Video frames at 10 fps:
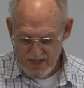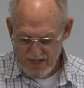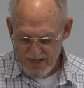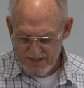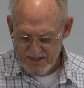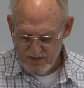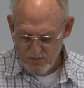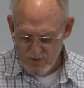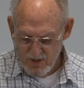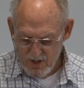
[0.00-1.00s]
He
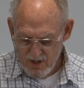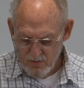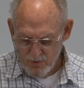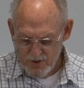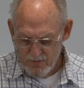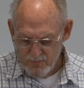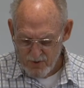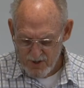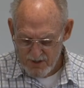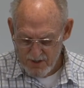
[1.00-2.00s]
said, when you're
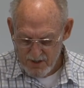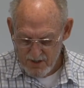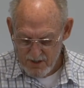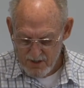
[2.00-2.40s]
brought